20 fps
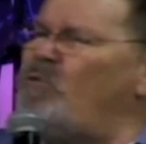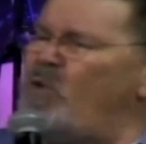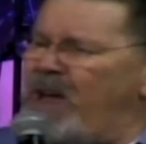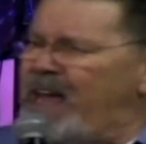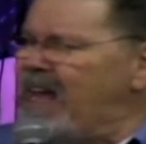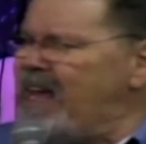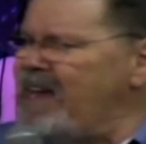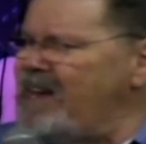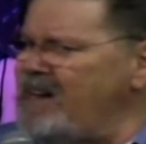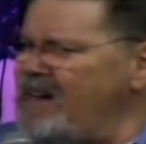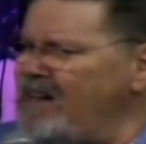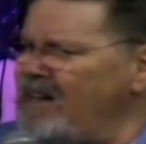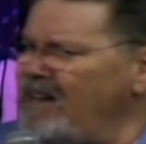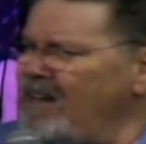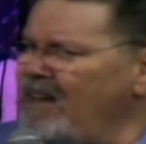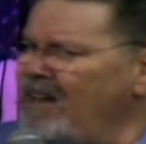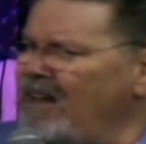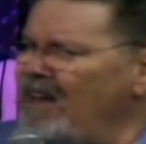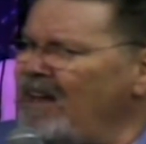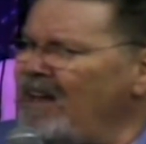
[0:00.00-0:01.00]
weed.
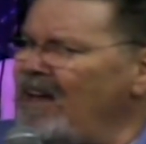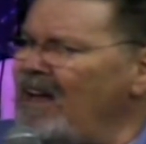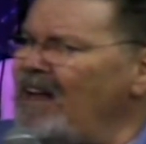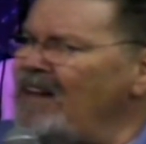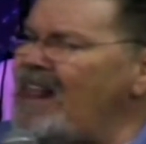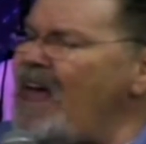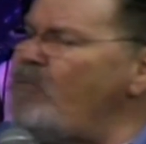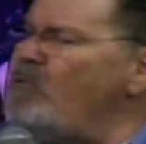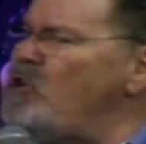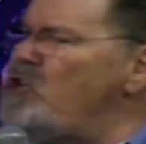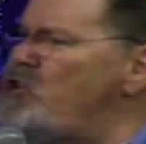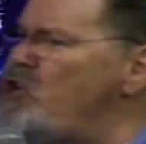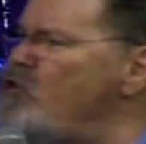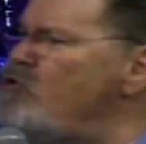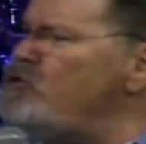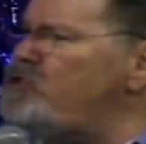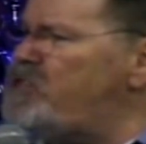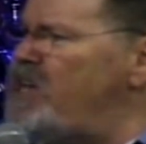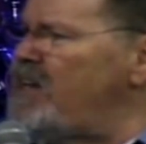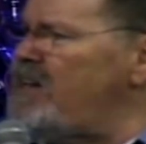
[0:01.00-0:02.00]
They would
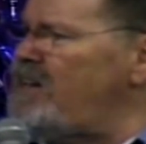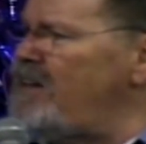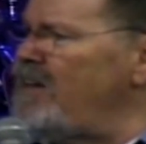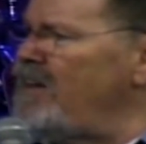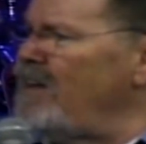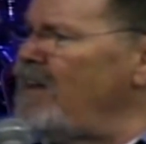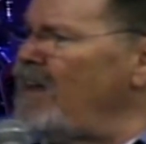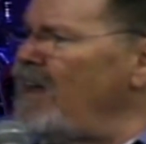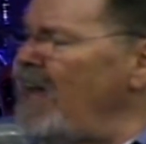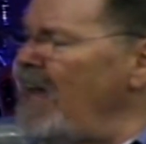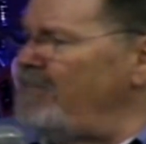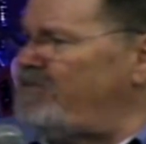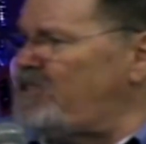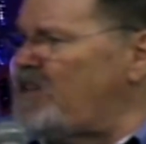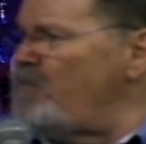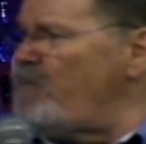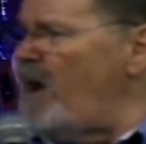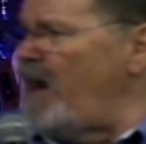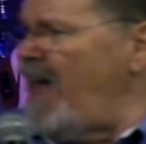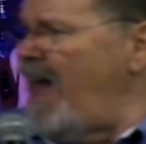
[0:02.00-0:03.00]
use it if
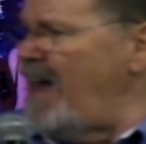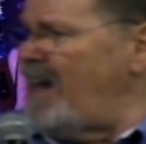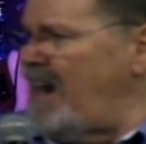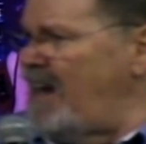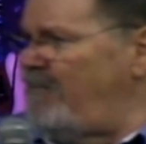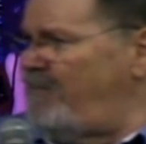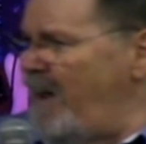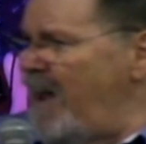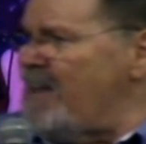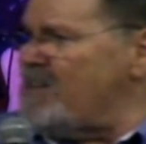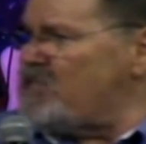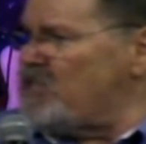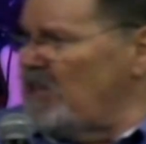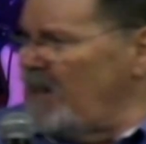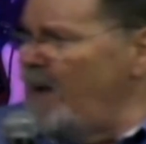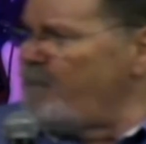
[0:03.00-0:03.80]
somebody had advanced